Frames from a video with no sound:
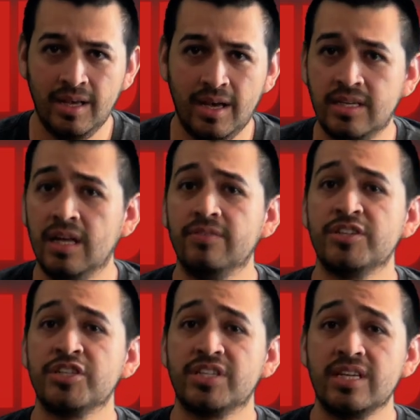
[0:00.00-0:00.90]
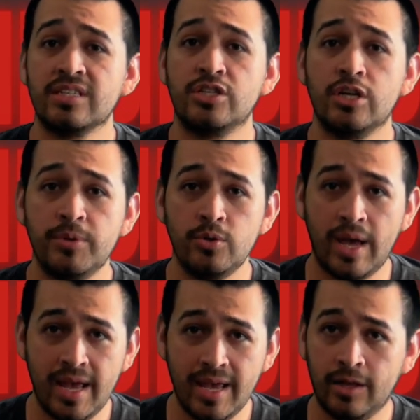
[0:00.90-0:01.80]
and television station
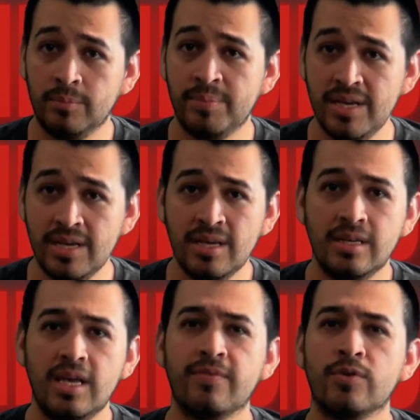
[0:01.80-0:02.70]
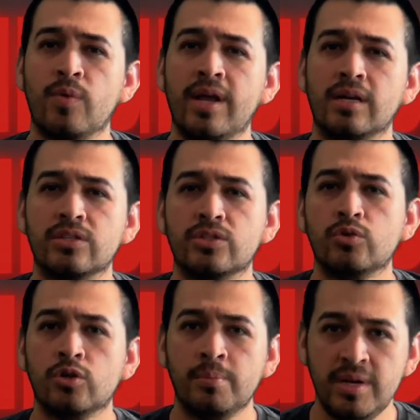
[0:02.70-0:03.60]
WALB even ran a
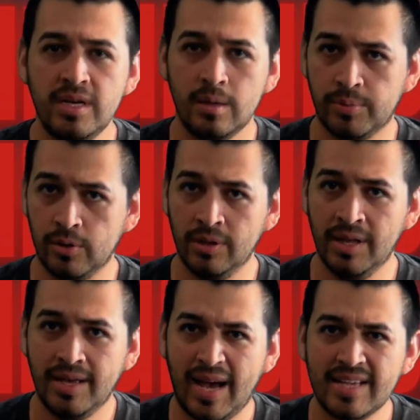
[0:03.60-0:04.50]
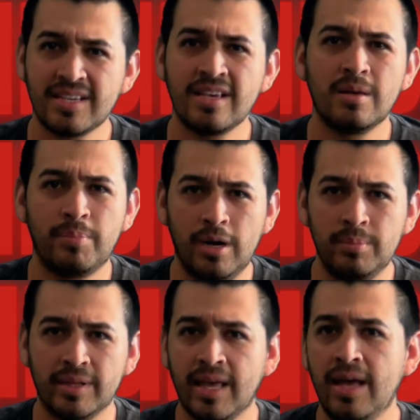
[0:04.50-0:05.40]
social media poll asking the
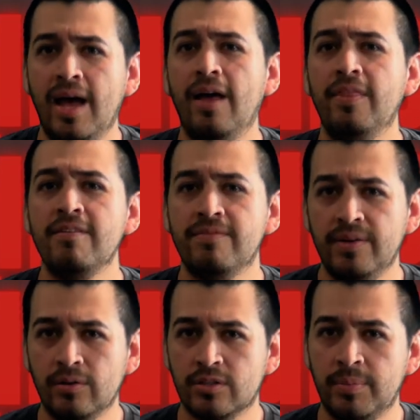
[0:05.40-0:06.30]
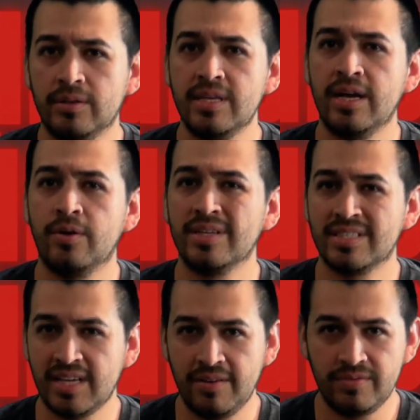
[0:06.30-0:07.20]
public how they felt about the area's
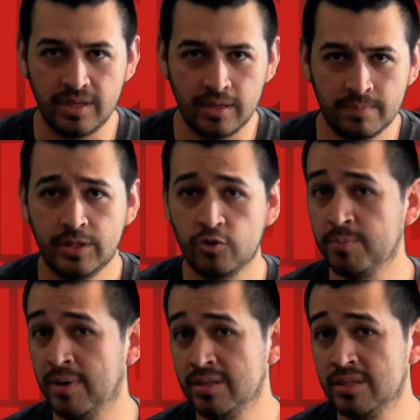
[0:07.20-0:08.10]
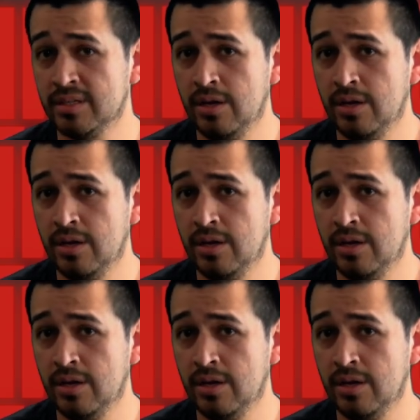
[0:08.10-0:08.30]
safety. The response?